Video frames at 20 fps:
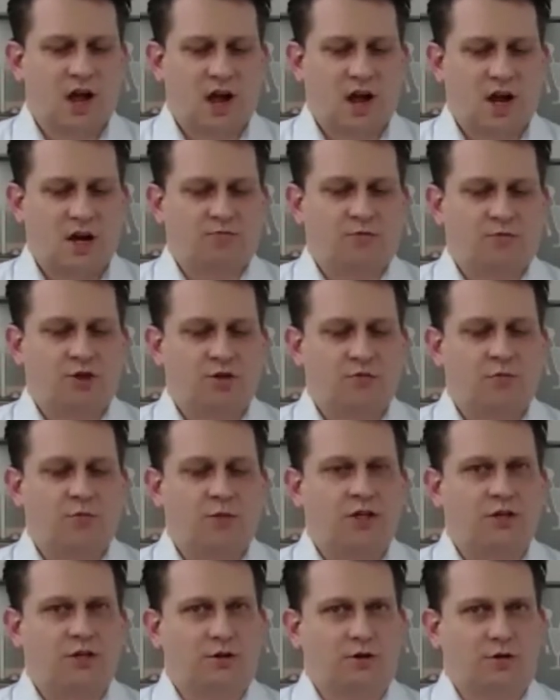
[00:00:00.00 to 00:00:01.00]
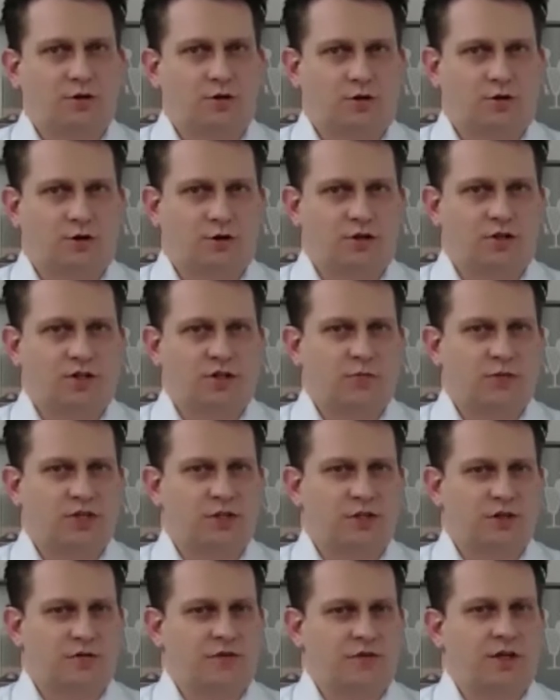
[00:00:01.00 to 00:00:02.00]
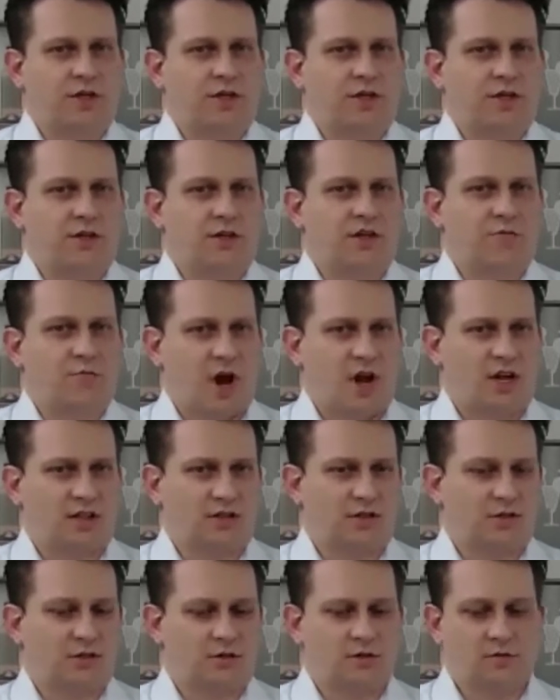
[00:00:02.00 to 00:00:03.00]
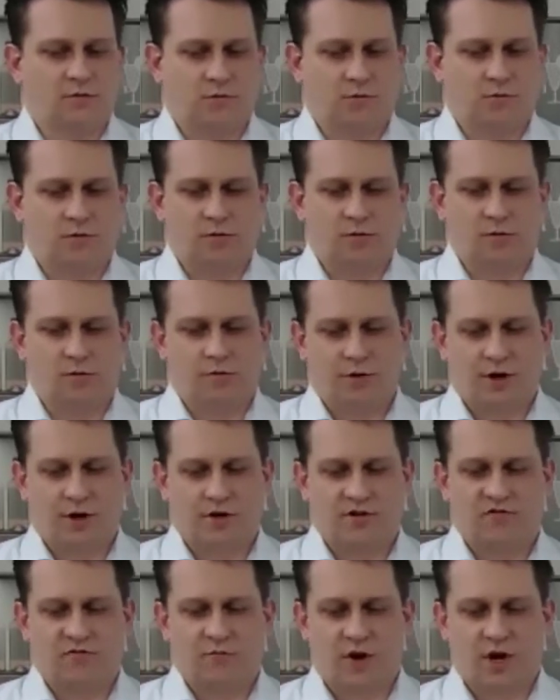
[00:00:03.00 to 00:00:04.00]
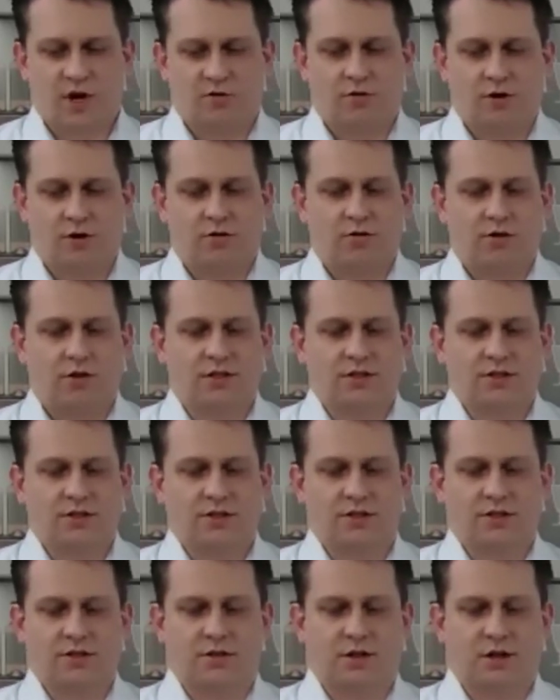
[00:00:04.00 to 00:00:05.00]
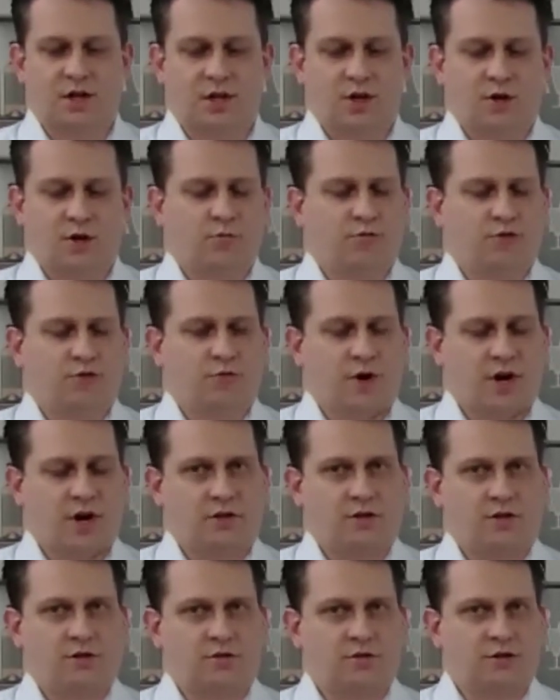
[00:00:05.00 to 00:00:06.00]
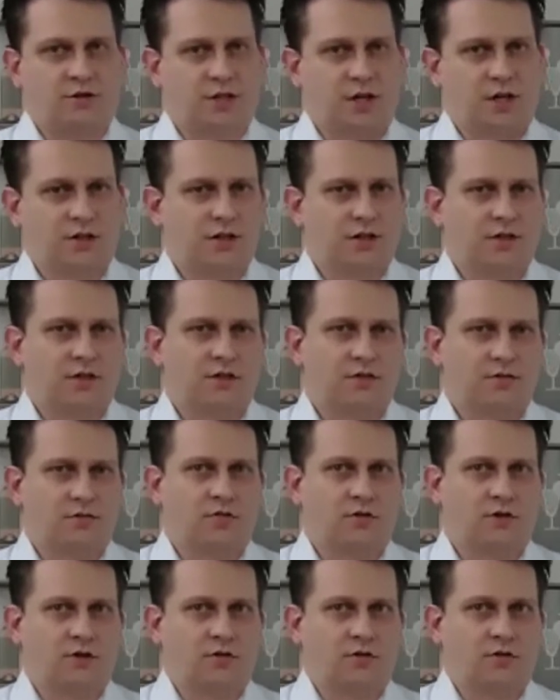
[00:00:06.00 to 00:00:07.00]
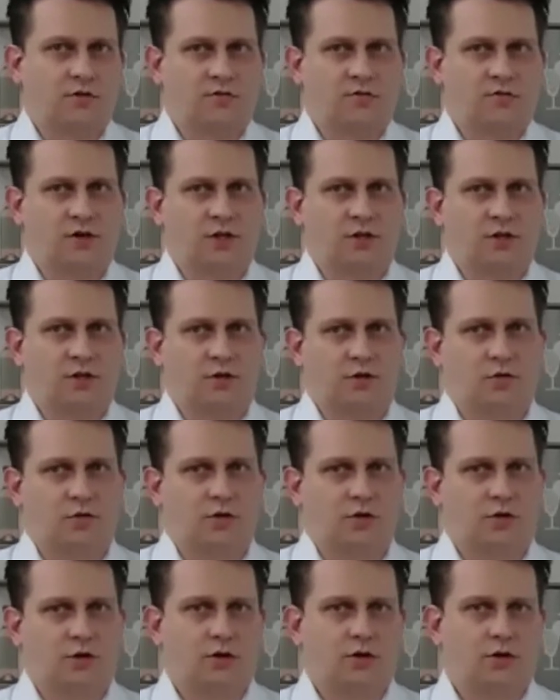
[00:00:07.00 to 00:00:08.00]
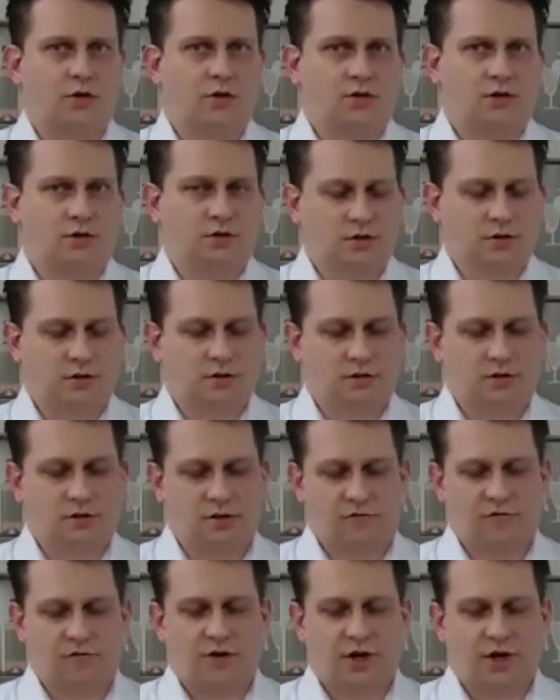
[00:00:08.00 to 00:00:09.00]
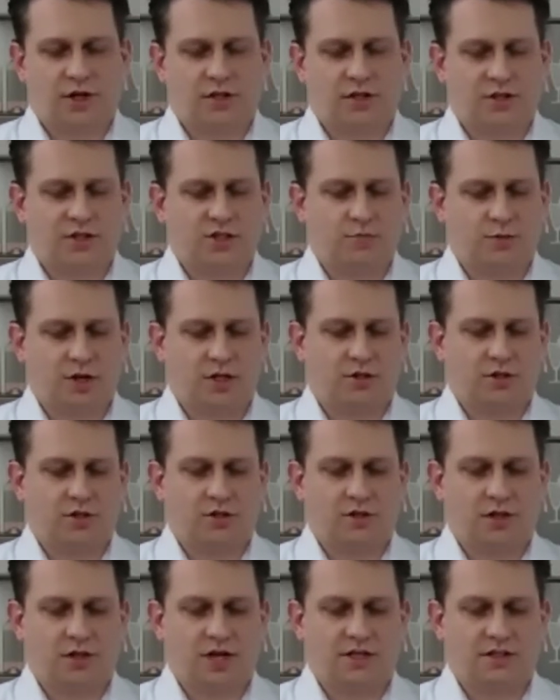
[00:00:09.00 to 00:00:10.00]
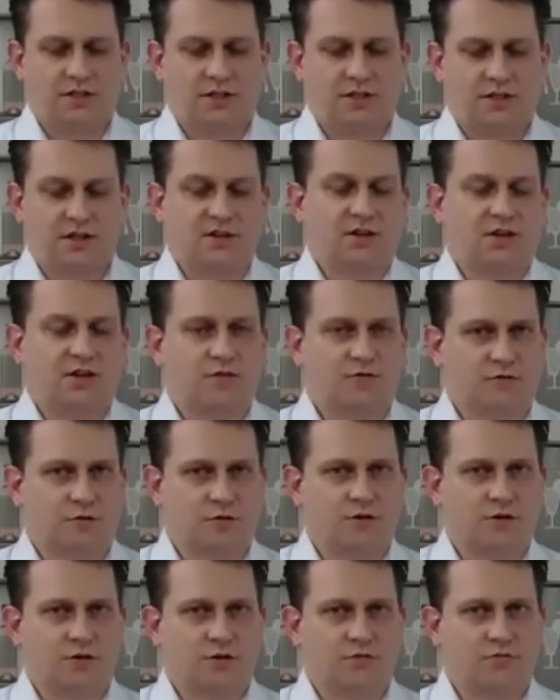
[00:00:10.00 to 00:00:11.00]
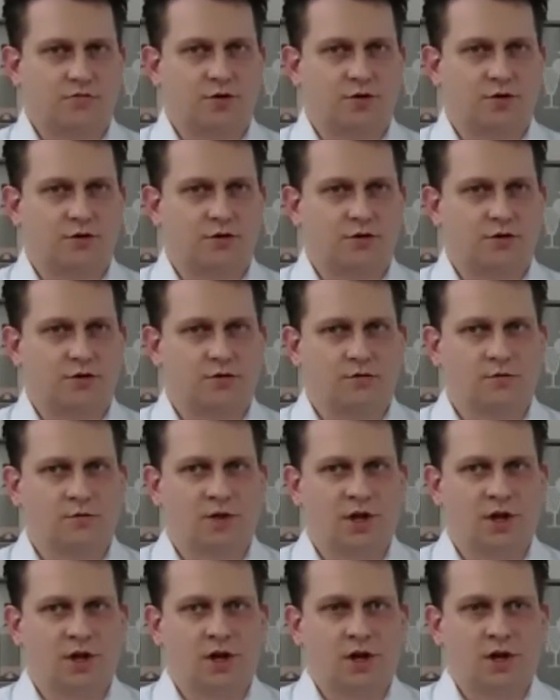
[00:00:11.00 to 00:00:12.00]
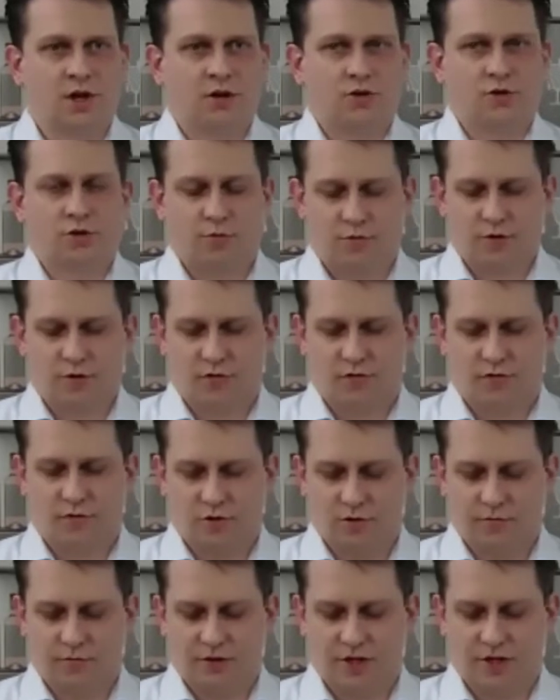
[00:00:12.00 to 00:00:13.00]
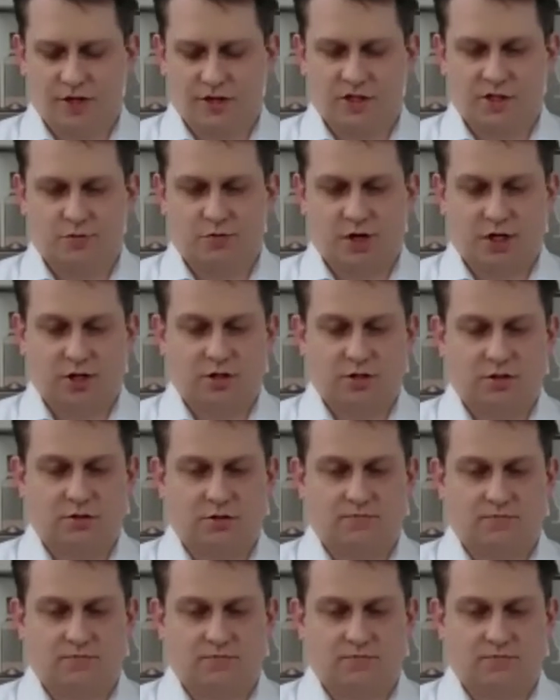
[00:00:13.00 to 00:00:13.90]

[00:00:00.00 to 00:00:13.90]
to meet your specific demand. So part of my role is to provide the consulting to fit your defined inspection tasks, and then of course we also do perform the inspection.